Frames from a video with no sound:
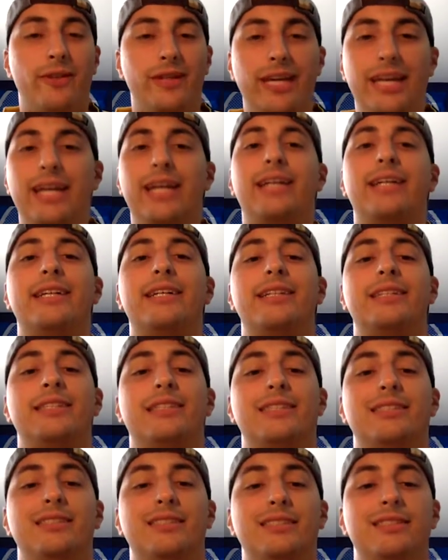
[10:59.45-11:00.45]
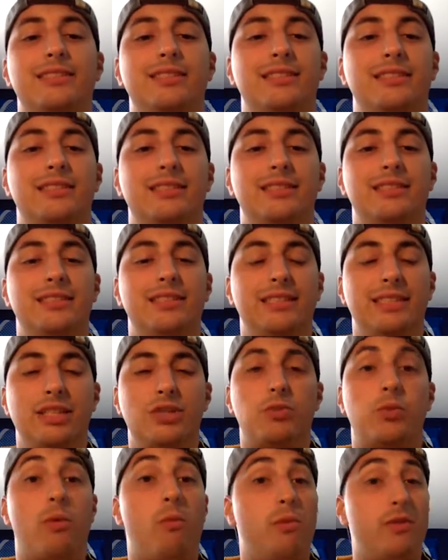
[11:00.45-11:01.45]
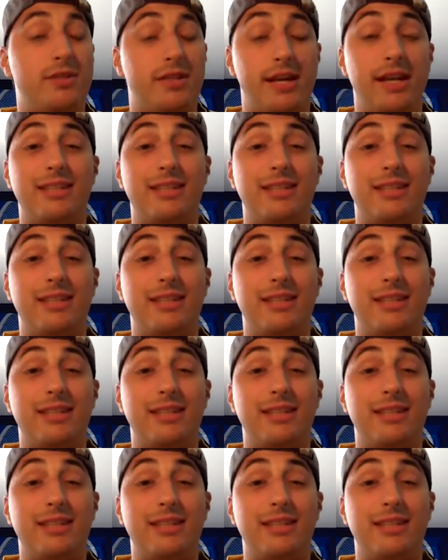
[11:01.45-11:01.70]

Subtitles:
league, this one was an